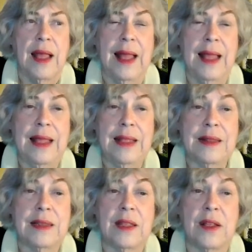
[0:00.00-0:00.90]

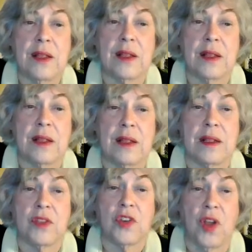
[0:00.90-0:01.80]
And
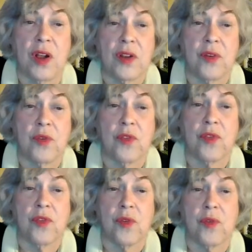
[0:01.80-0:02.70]
the
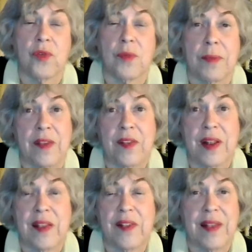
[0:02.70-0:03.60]
doctors
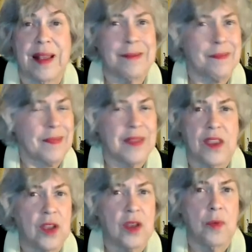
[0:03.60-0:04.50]
basically said,
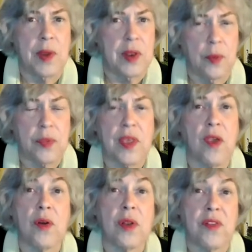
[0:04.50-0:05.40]
"We don't think you're
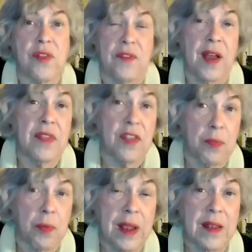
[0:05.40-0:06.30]
going to survive this
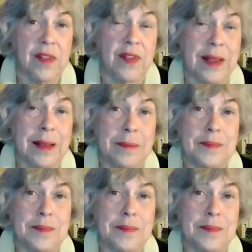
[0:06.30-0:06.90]
pregnancy.